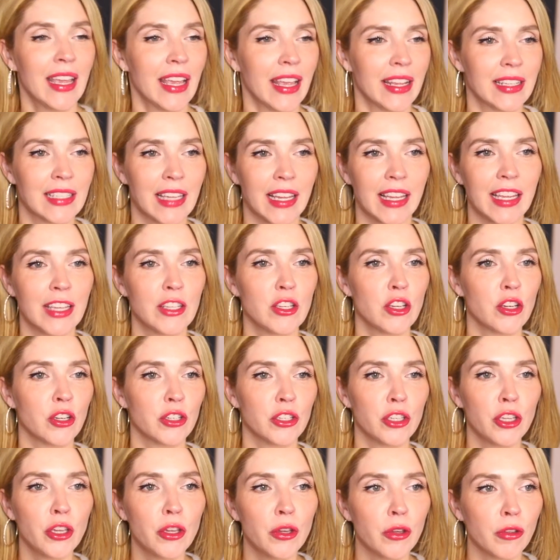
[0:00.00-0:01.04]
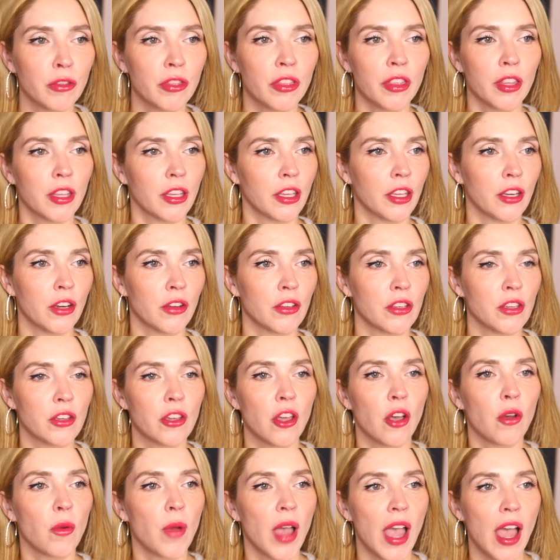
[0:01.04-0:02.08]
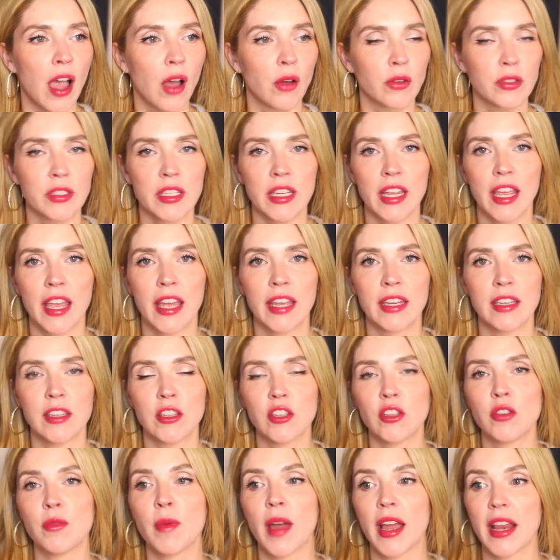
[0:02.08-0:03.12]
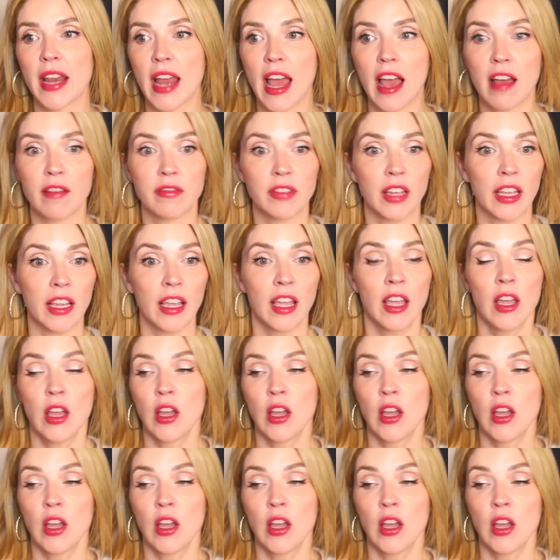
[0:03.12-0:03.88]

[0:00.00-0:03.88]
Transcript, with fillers: It's like in your youth, you know, you go out and you might have like